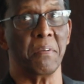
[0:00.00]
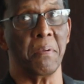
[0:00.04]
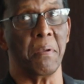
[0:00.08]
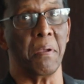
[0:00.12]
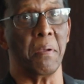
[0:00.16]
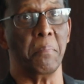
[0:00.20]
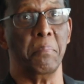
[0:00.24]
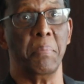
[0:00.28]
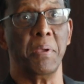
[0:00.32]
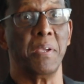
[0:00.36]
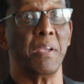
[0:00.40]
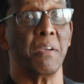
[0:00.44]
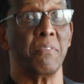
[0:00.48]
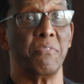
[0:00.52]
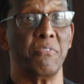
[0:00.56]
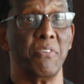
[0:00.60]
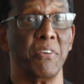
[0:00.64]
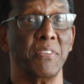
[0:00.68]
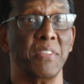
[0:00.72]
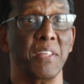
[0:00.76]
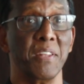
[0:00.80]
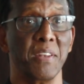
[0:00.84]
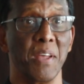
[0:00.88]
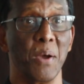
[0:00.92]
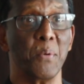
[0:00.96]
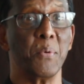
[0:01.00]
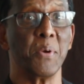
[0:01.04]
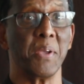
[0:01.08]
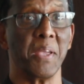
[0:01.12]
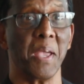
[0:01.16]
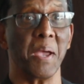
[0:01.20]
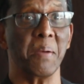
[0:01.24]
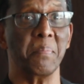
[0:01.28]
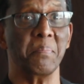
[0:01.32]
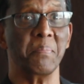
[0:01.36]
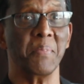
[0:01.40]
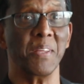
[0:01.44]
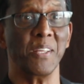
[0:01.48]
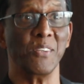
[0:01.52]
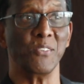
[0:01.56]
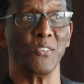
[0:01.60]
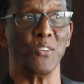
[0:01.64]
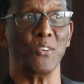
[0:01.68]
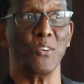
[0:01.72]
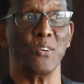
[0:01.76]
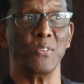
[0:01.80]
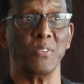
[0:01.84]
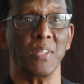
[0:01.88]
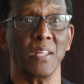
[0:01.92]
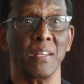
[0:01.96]
a bigger feather in our cap, to
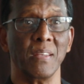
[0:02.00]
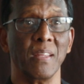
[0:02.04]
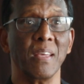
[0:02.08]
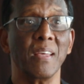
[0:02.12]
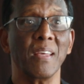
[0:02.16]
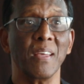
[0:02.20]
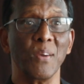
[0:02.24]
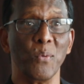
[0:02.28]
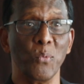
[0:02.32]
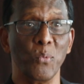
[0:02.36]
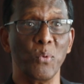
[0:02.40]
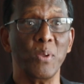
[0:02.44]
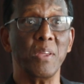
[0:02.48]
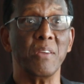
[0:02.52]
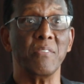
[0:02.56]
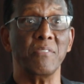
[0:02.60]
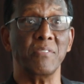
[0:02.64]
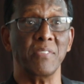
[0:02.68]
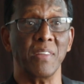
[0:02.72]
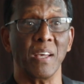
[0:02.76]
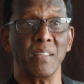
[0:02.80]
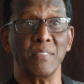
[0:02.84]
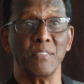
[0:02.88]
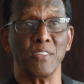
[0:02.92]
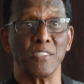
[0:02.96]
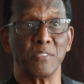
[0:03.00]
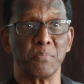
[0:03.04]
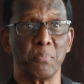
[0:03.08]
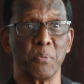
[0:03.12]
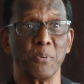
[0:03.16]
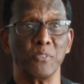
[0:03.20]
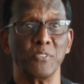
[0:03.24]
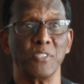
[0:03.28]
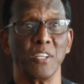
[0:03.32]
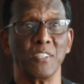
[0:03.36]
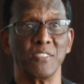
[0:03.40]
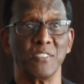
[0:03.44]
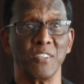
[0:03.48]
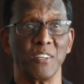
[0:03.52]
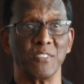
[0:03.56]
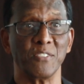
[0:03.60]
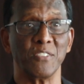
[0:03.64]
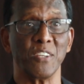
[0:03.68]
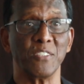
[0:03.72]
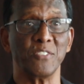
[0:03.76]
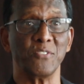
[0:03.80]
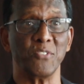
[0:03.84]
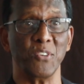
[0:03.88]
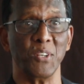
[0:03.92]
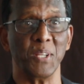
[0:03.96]
know that we have done this project
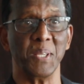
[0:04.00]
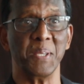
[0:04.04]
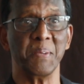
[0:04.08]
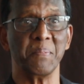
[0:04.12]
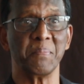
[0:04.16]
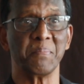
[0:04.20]
successfully.